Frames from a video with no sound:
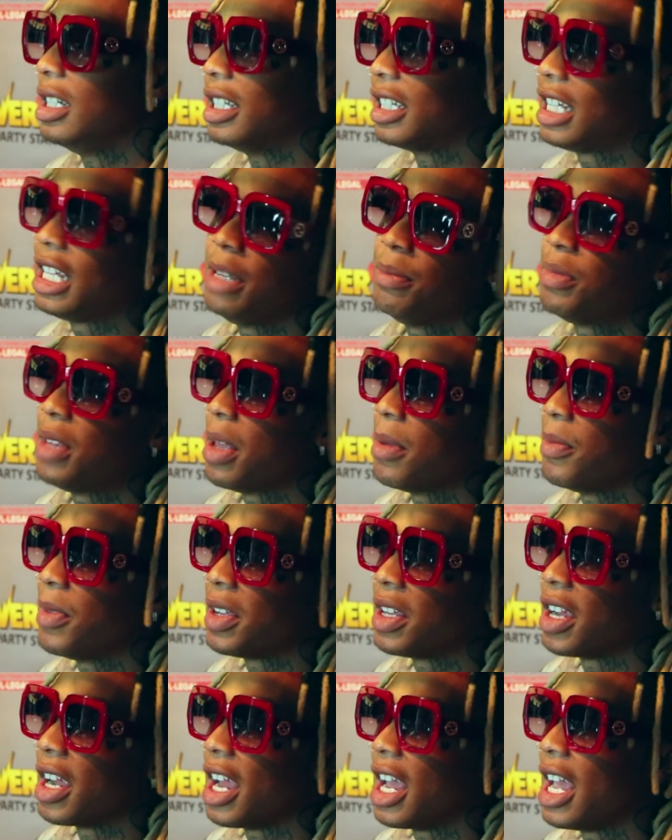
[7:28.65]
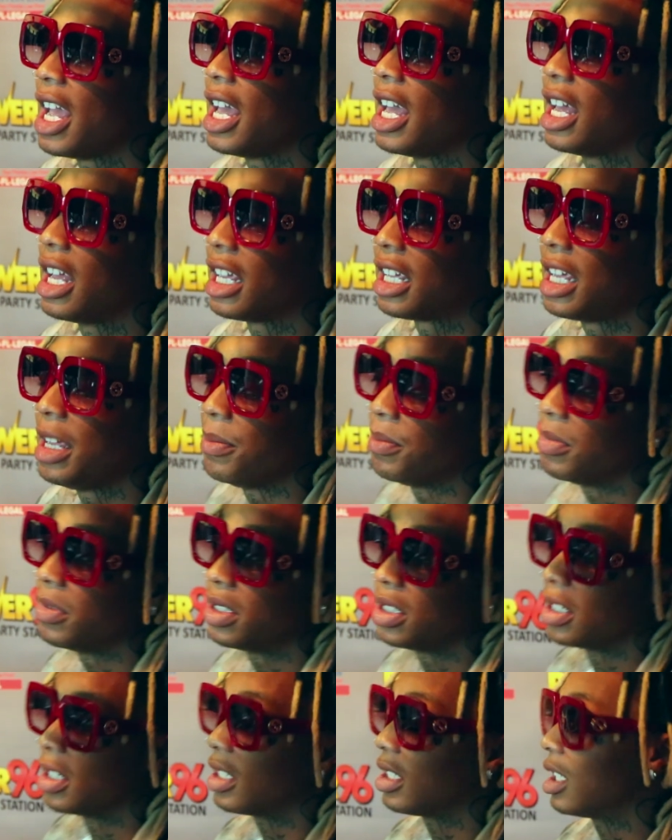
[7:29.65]
to keep them in your head, keep
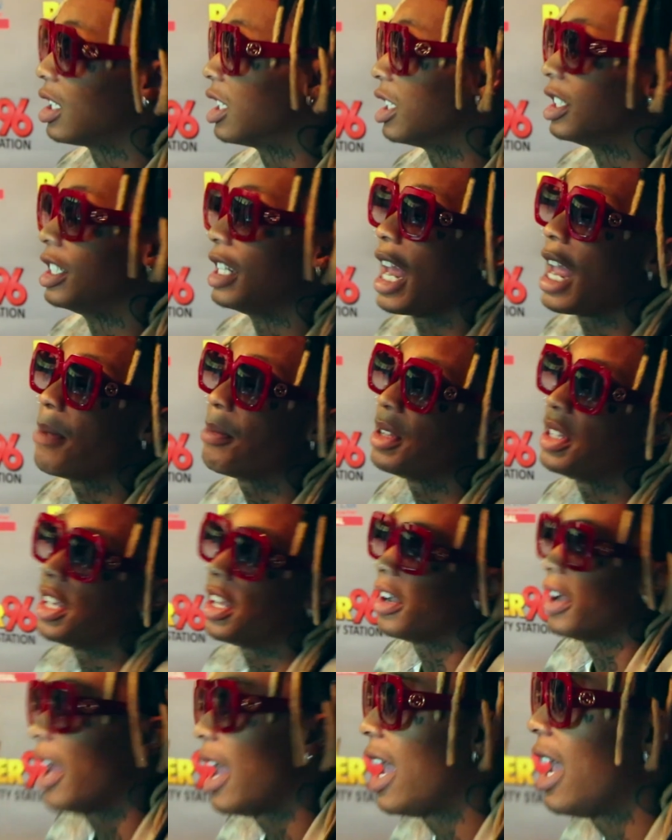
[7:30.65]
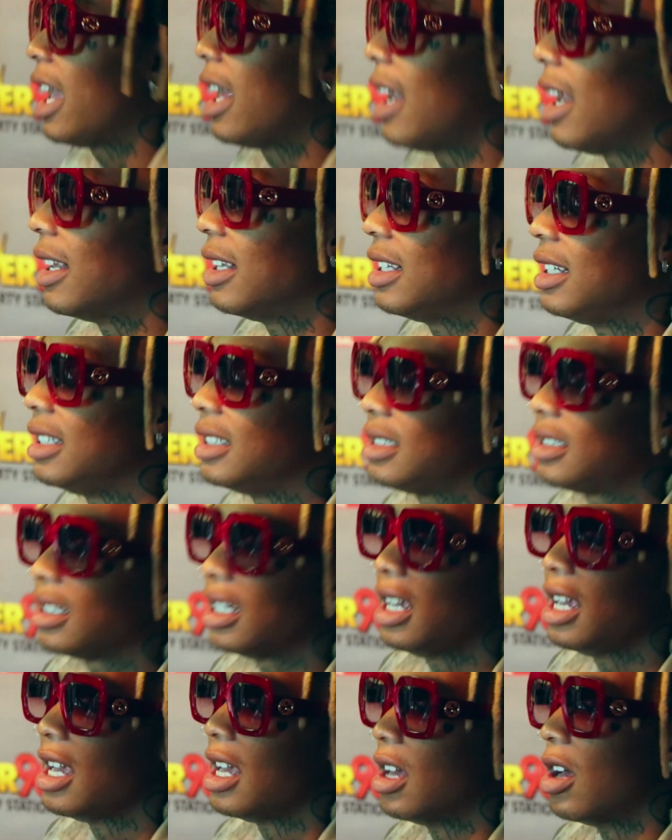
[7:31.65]
your name in their head at least.
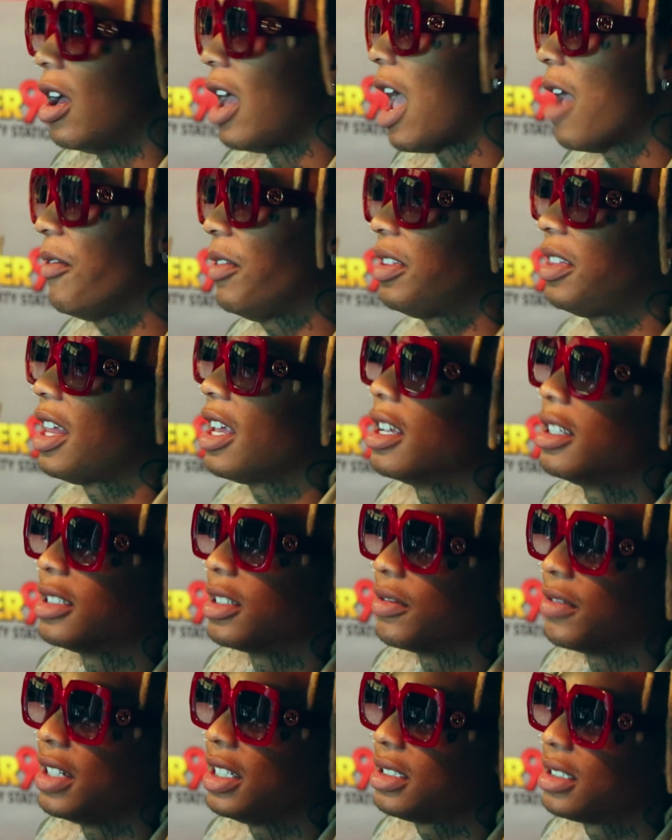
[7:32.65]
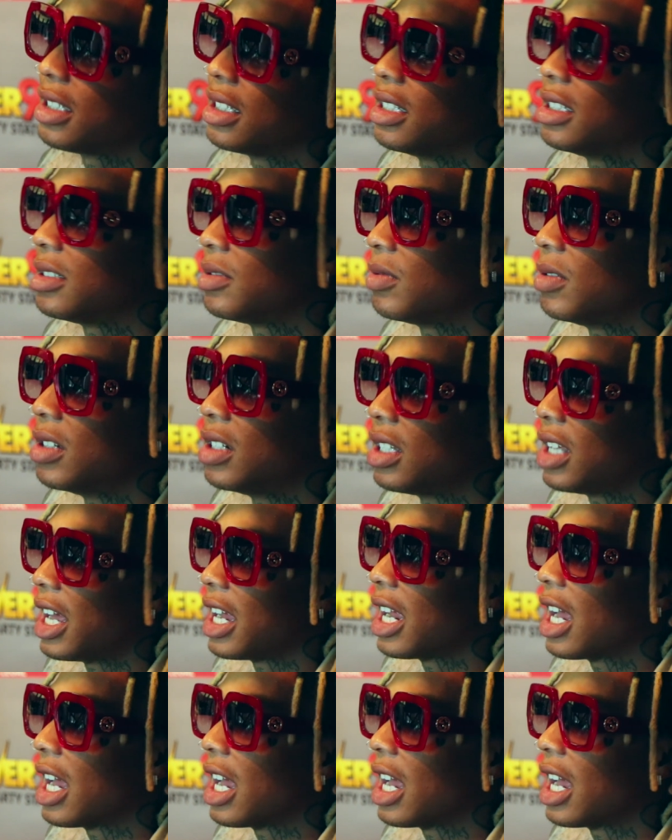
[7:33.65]
Everything is a risk in this world. Like,